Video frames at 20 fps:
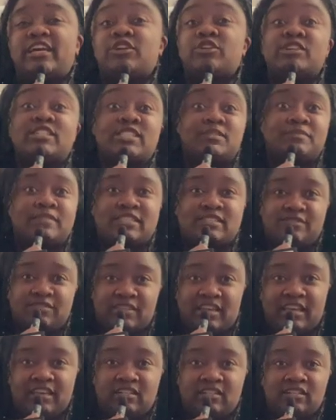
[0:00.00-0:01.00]
Christmas
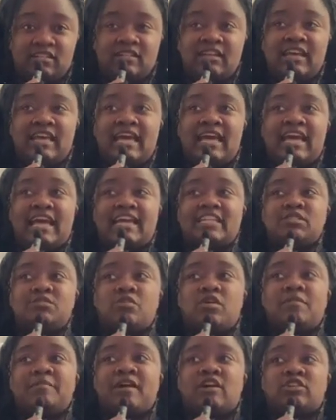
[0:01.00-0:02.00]
feel. It's
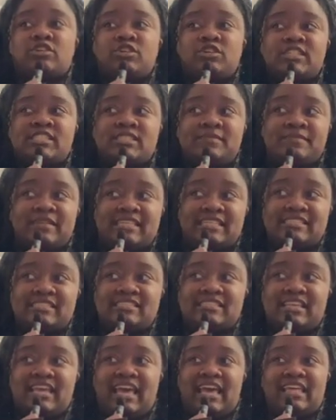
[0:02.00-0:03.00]
more about
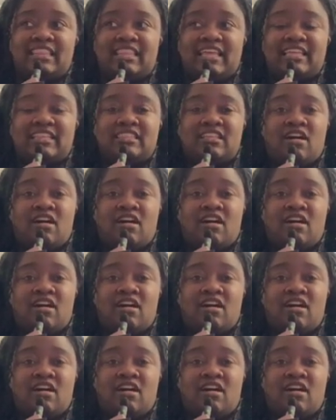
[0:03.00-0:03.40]
Christmas and